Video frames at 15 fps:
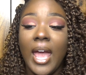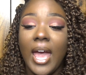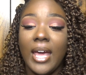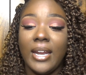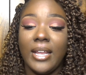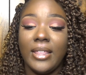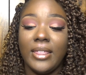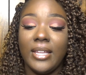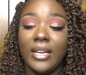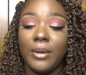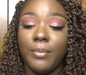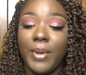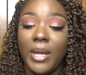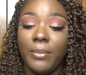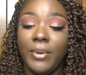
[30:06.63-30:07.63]
and I think
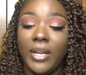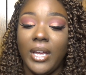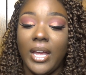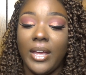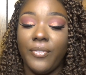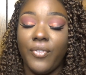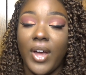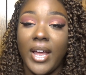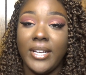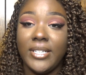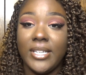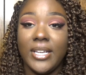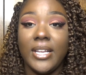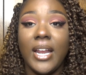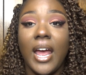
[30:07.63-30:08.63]
maybe if I
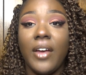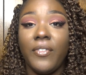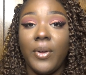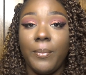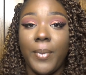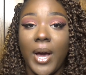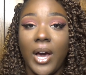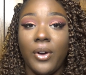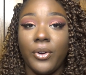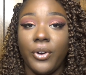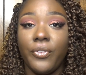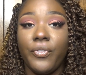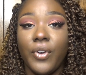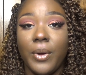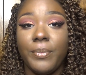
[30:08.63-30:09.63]
did have a powder
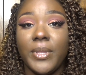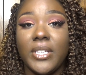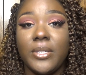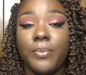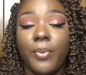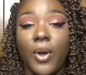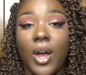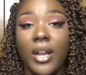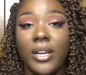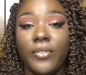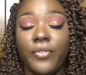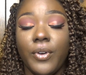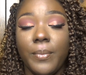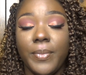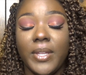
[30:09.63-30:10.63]
from this product,
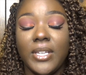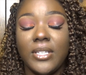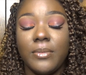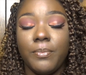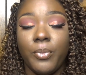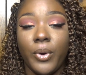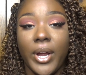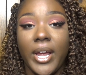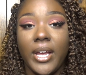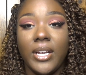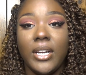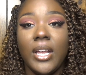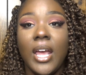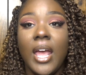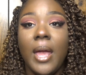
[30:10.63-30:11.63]
from this
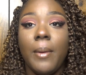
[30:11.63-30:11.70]
brand,